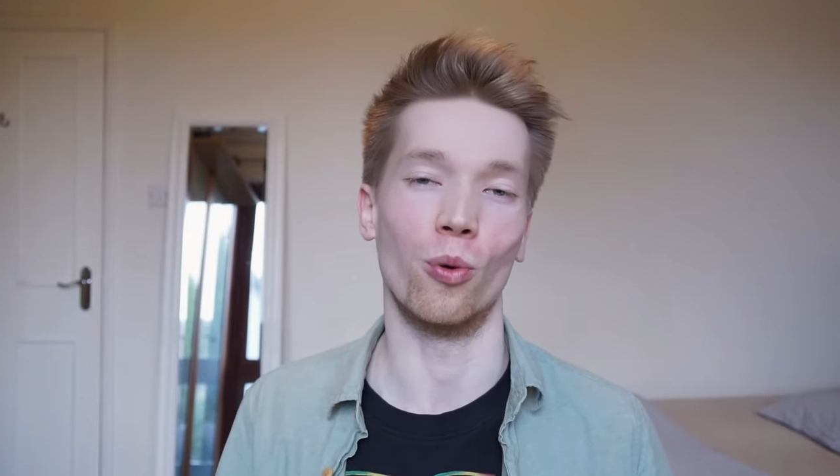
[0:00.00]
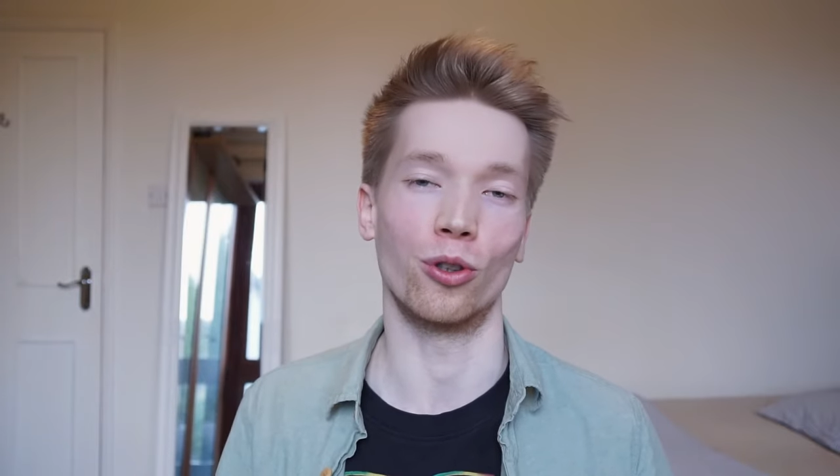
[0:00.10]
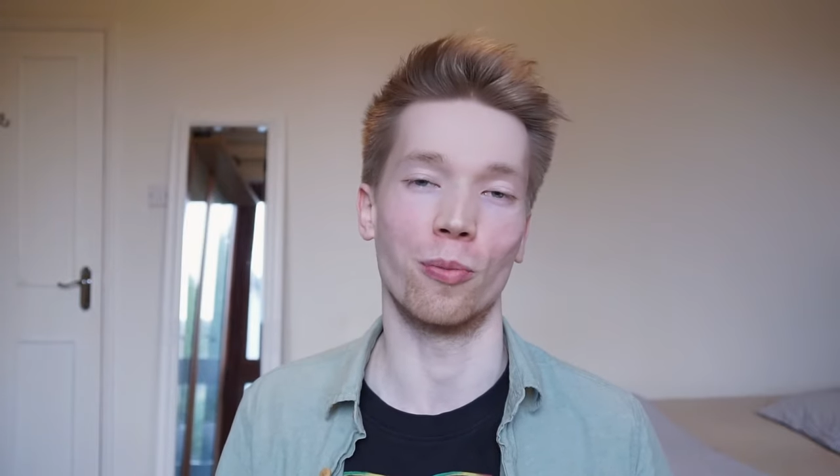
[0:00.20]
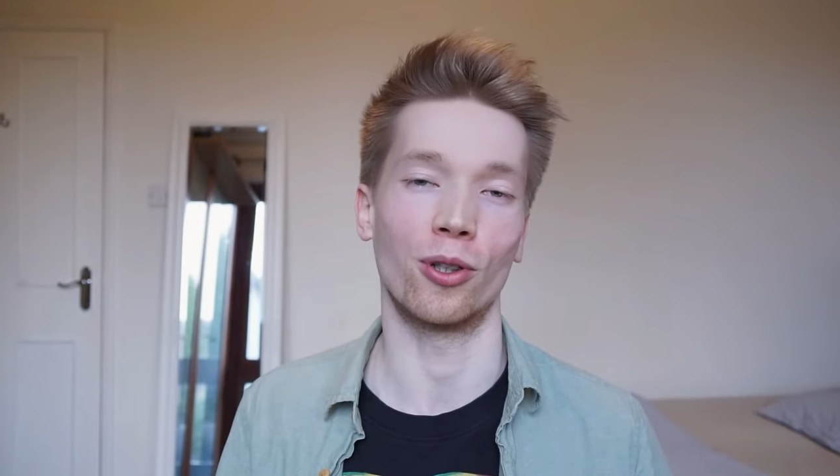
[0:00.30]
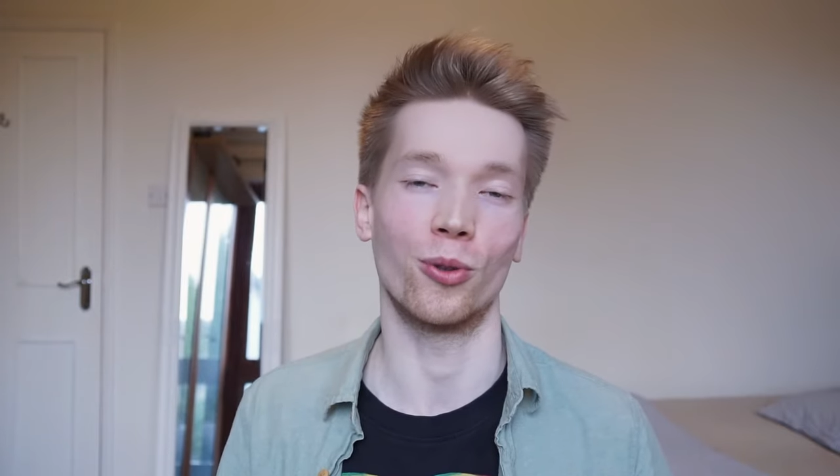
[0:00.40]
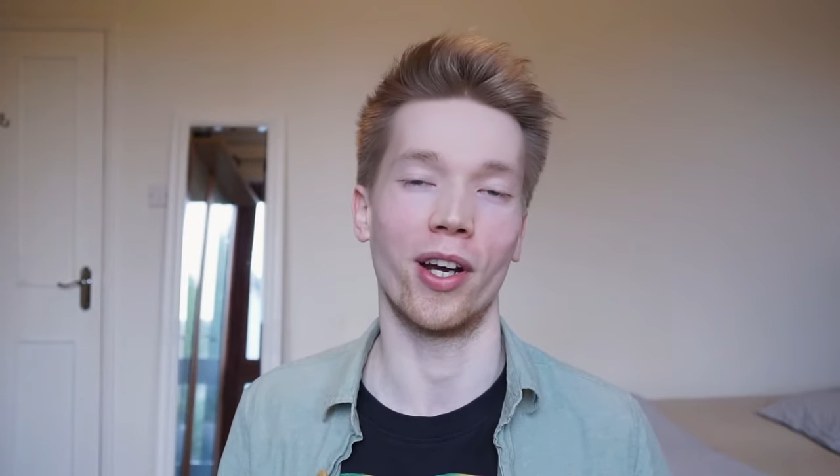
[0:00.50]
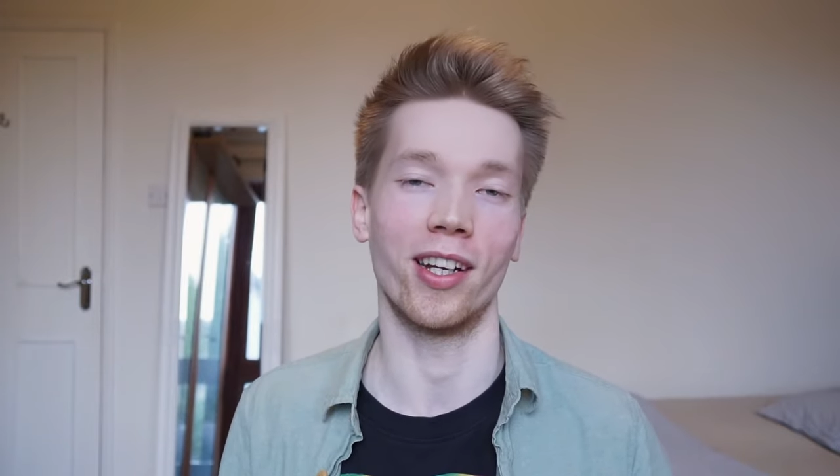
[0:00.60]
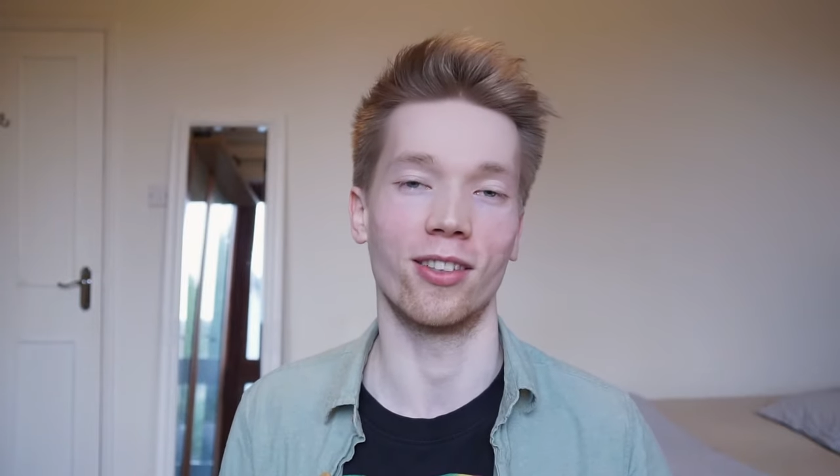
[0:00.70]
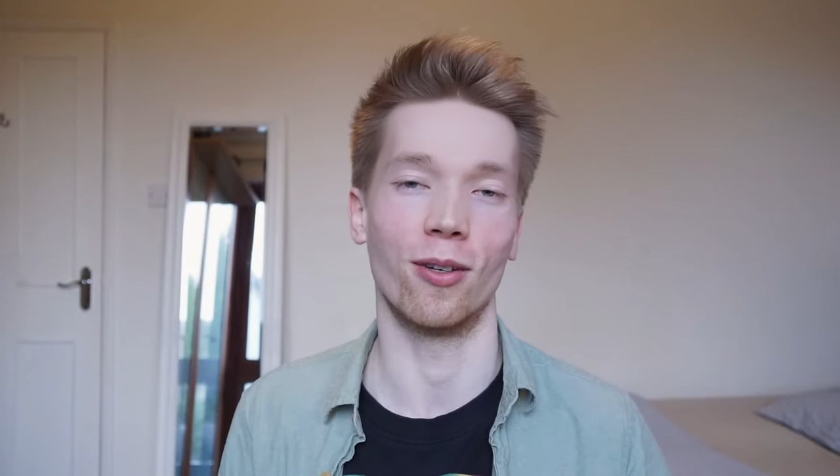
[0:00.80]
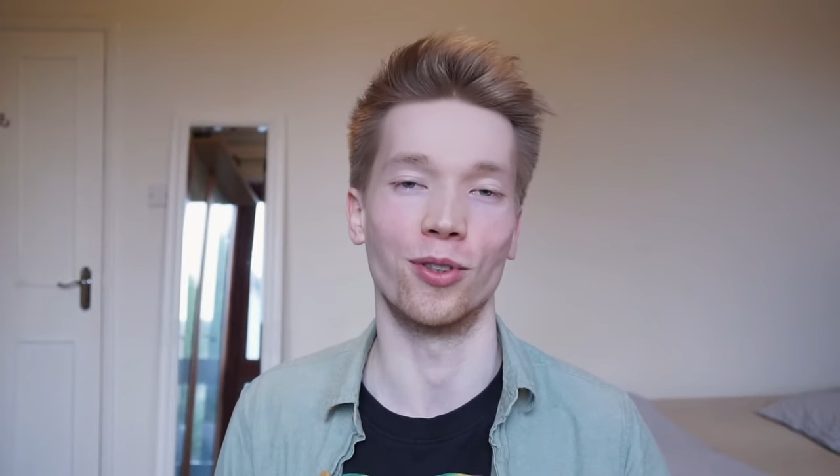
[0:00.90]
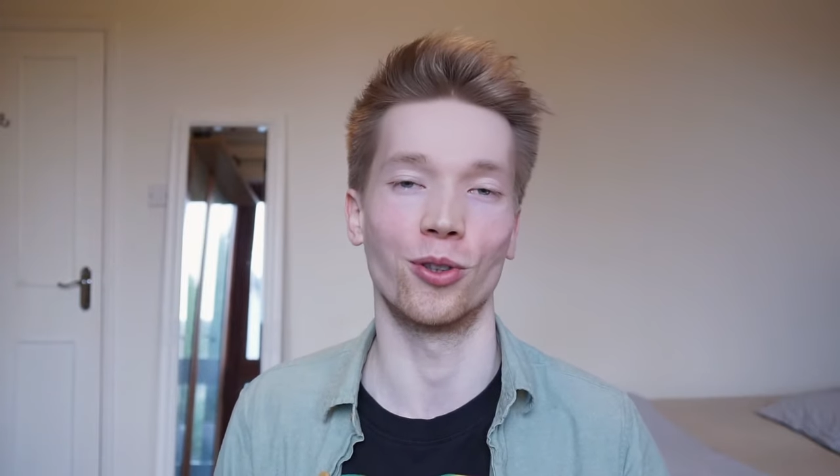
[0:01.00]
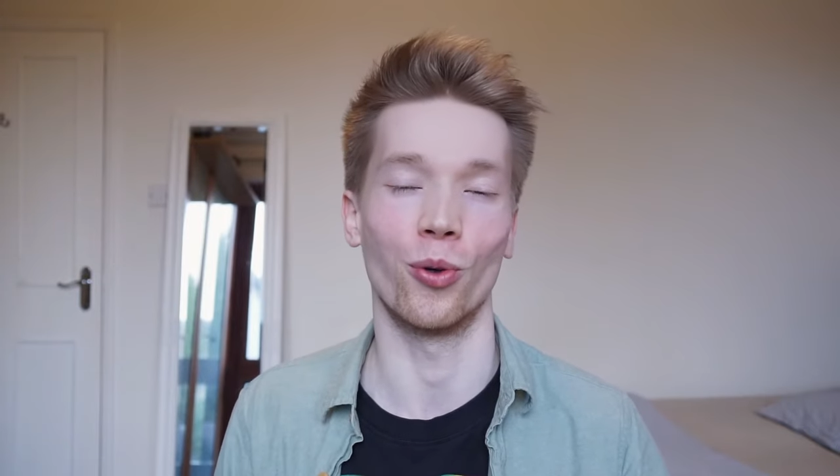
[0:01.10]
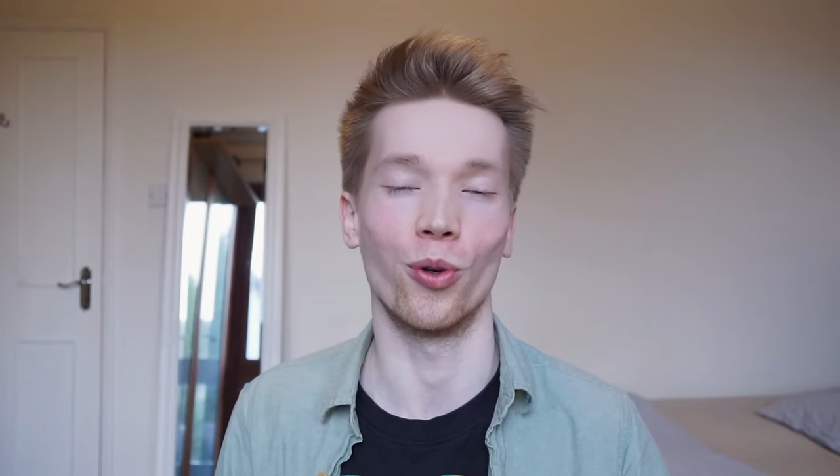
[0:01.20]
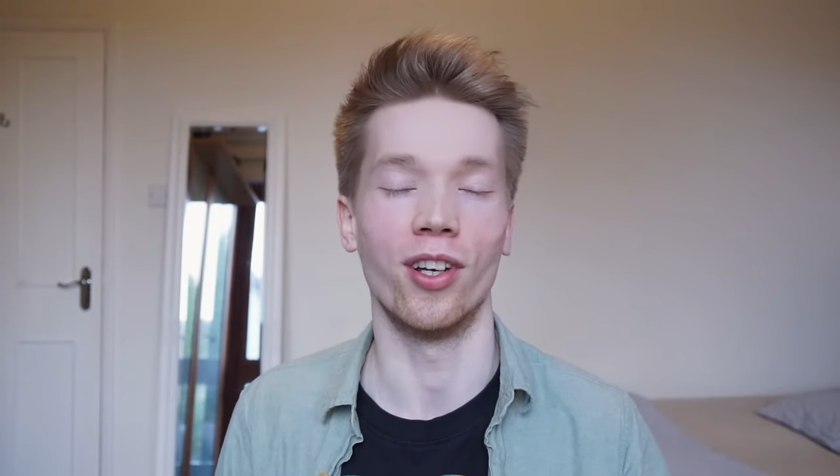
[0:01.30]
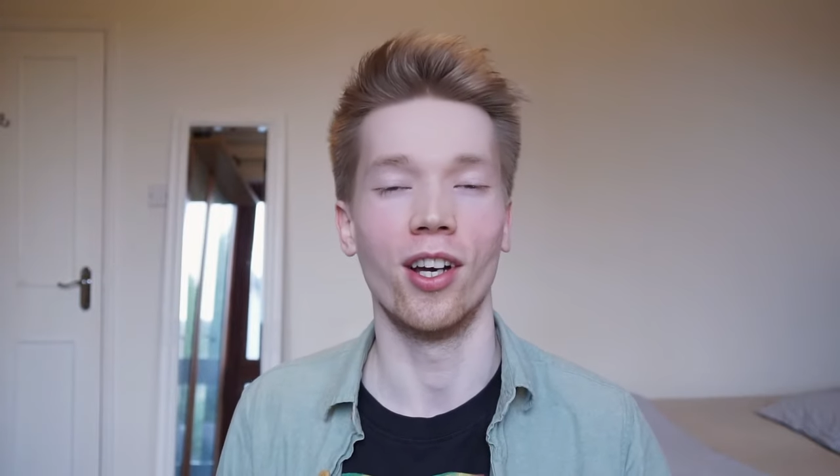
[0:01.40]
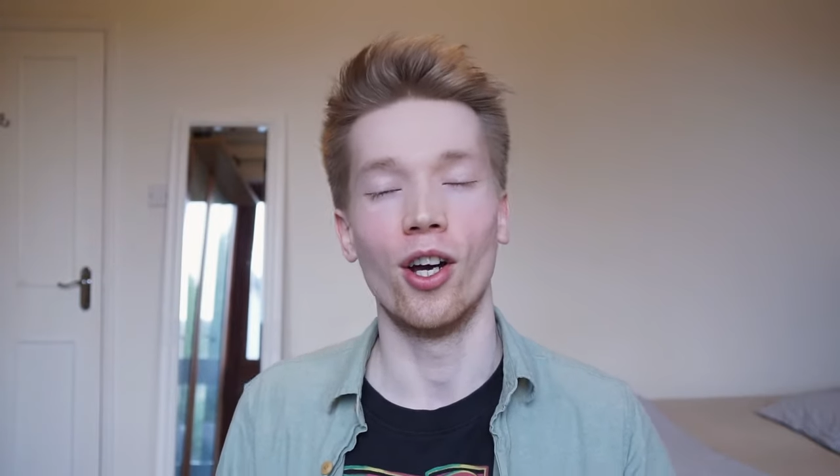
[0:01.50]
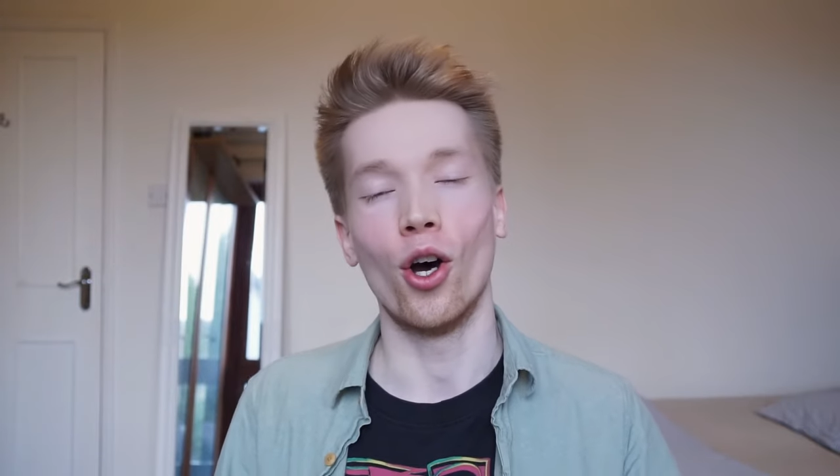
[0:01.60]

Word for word: water bottle anytime soon.